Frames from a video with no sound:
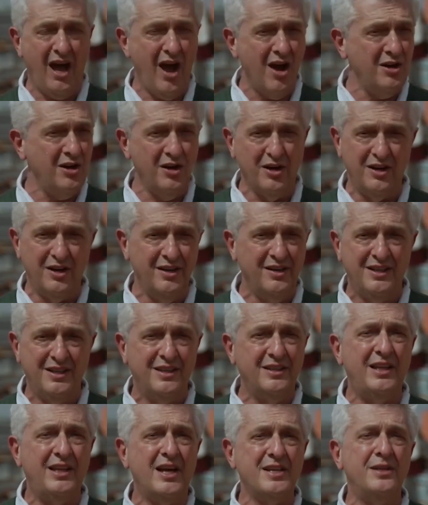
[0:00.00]
1 million,
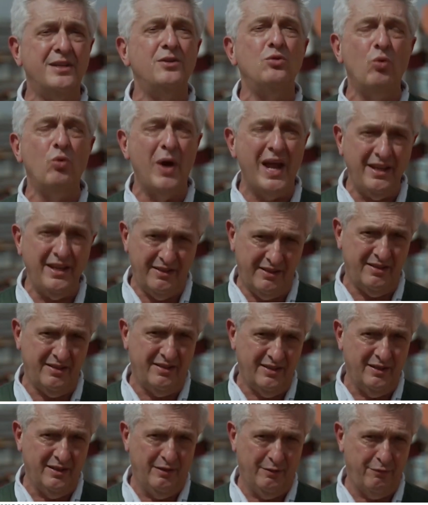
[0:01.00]
with another
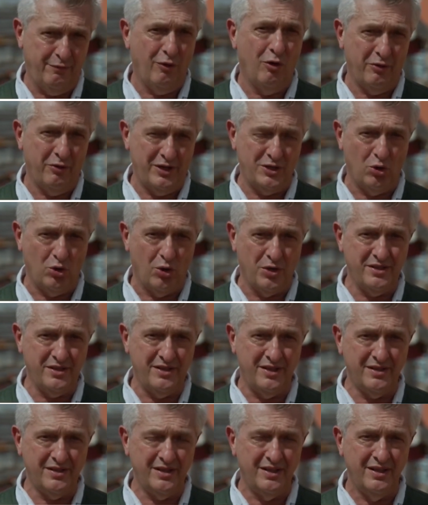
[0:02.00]
nearly
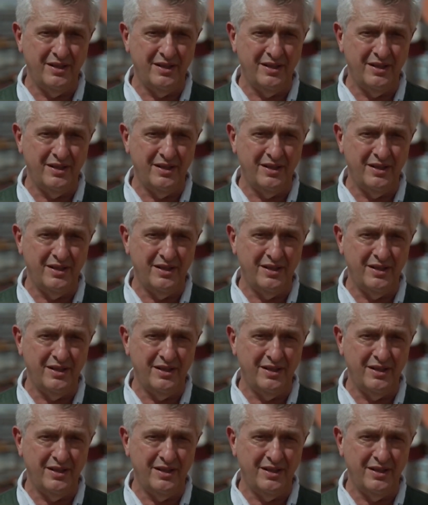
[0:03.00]
500,000